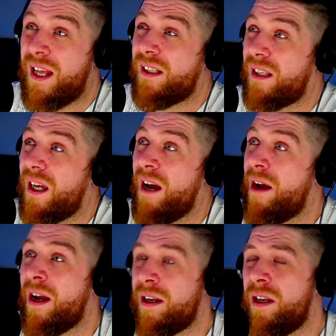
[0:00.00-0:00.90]
like and
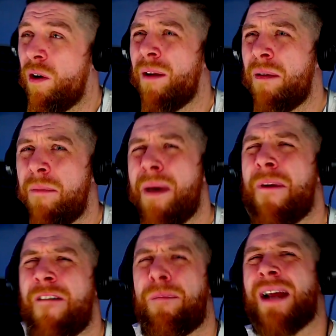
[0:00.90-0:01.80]
I'm
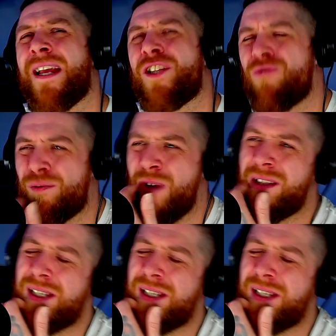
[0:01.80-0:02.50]
empath by nature as well.